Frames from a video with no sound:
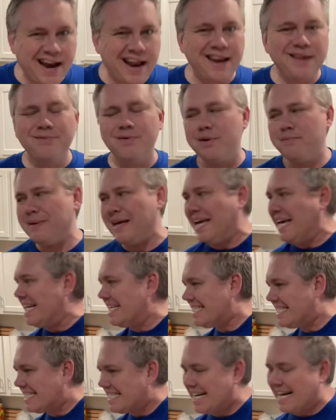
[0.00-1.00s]
I didn't want to be
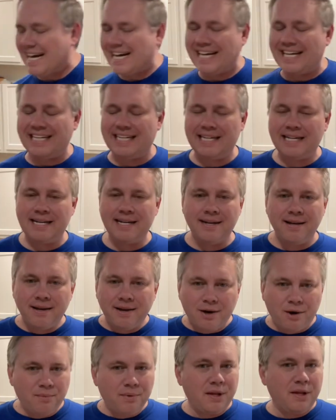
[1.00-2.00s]
inside
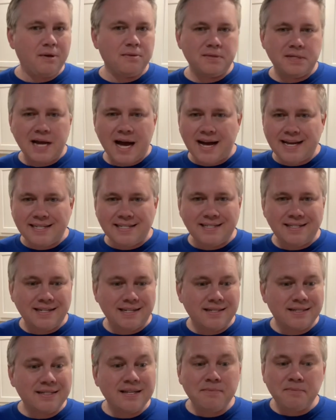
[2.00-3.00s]
on one of those nice
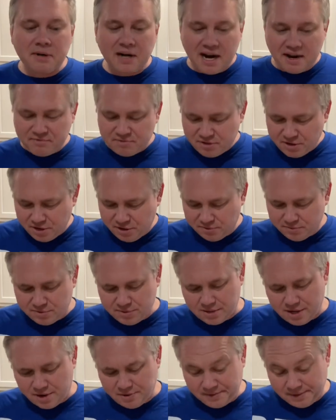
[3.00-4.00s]
summer afternoons.
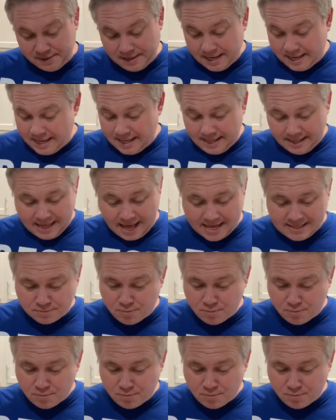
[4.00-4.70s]
So that's